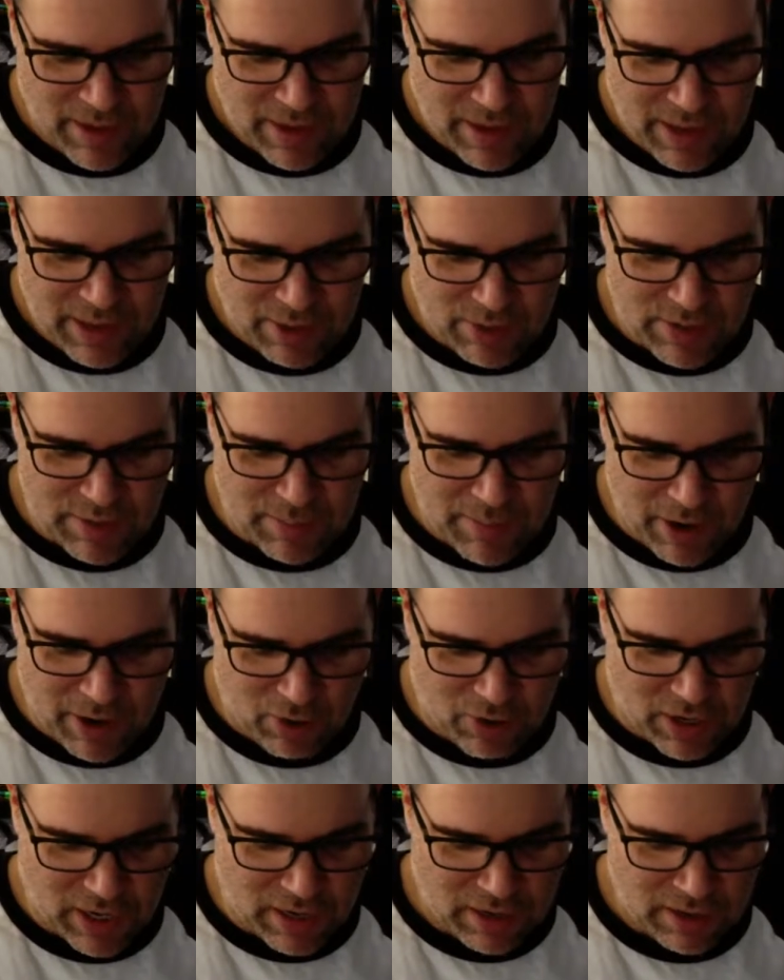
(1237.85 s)
He was
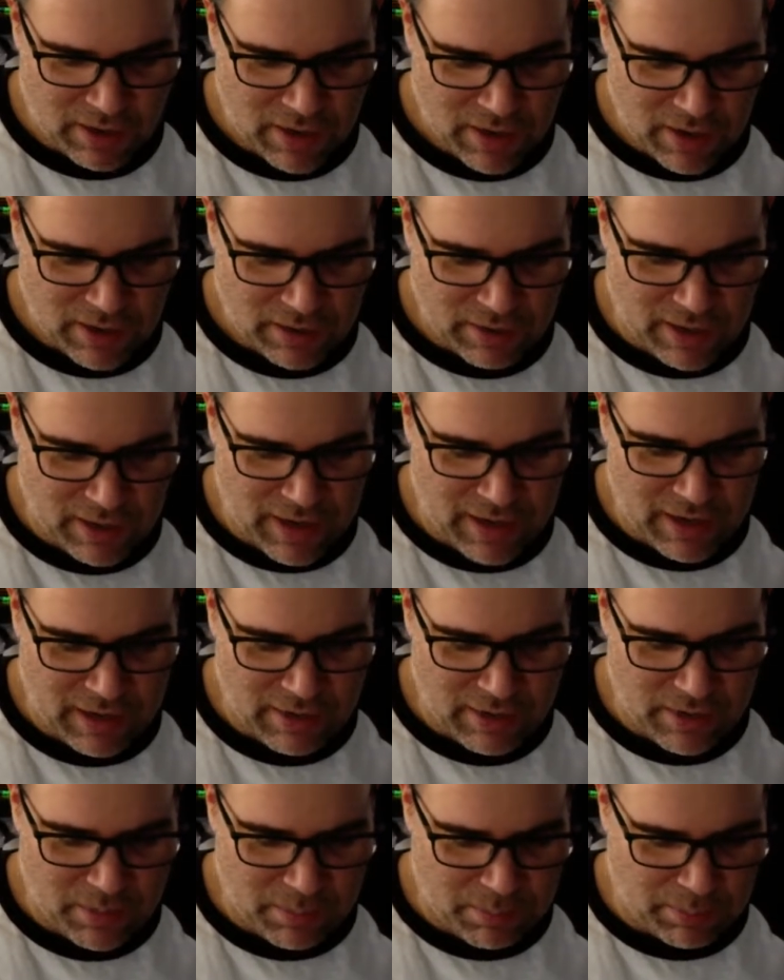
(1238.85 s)
American, light
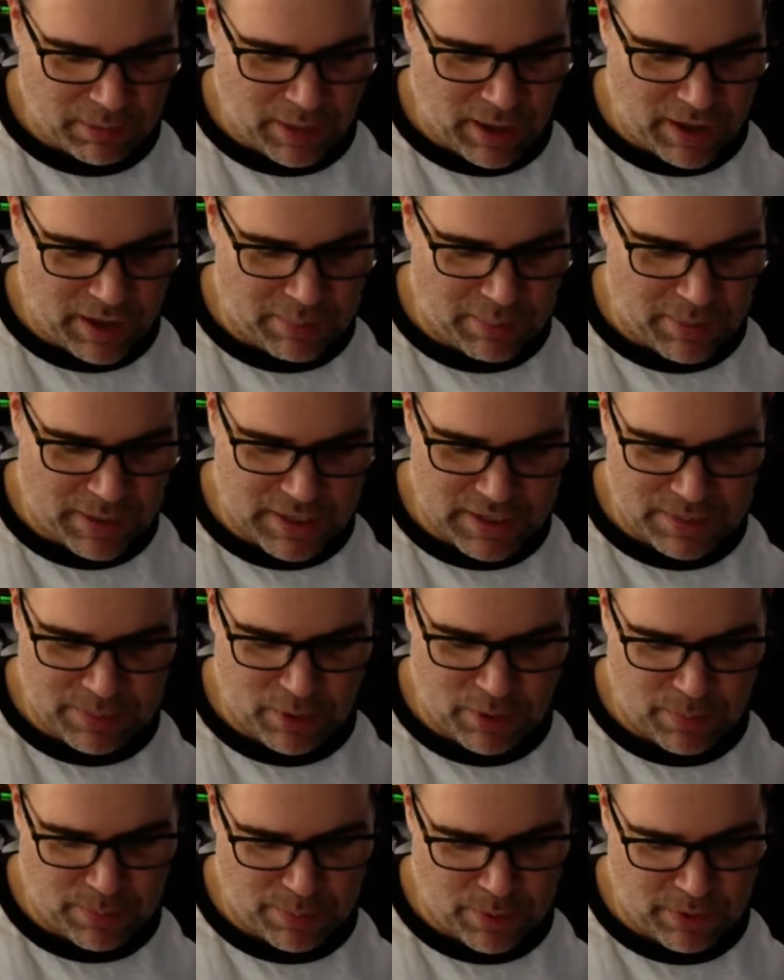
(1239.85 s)
and blonde, but he
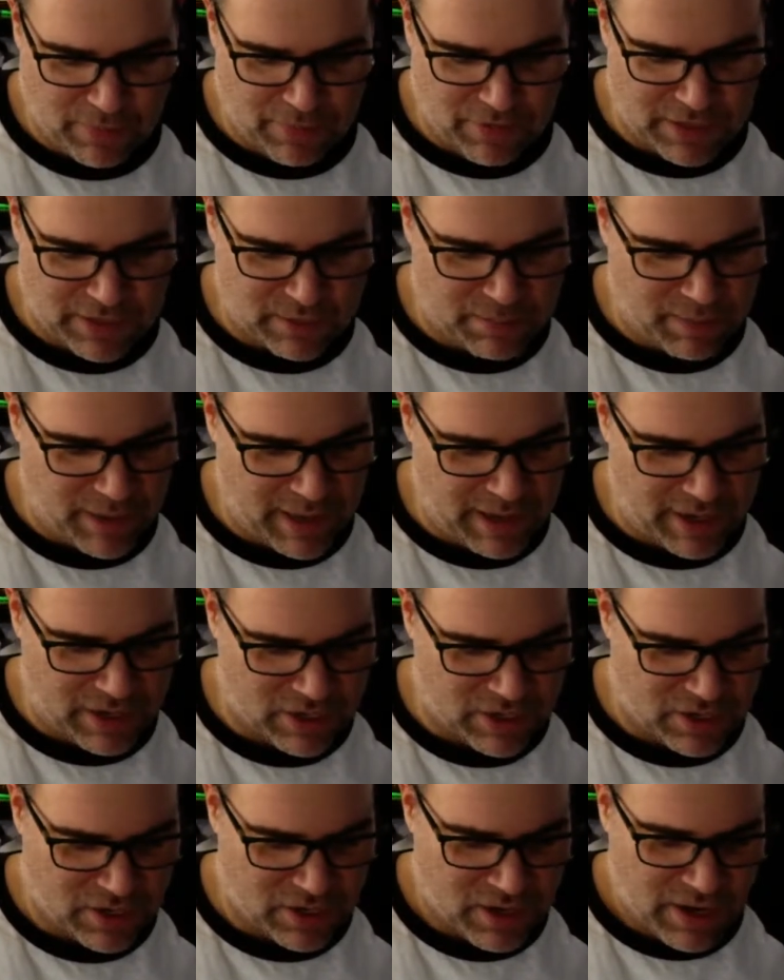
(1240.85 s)
spoke perfect
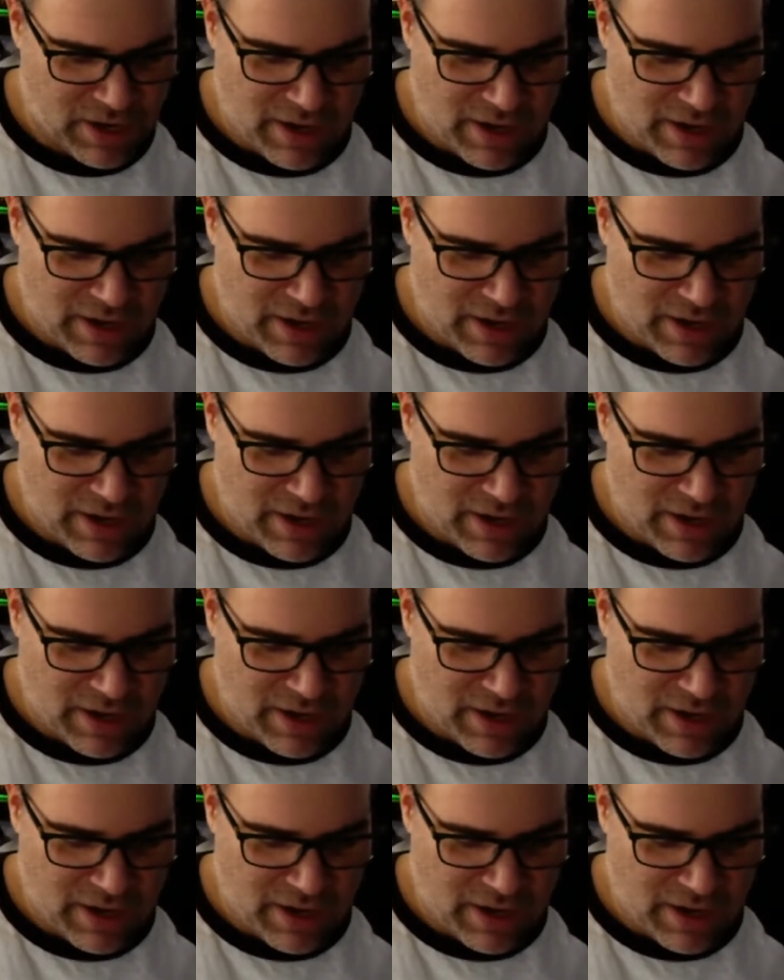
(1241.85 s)
Spanish.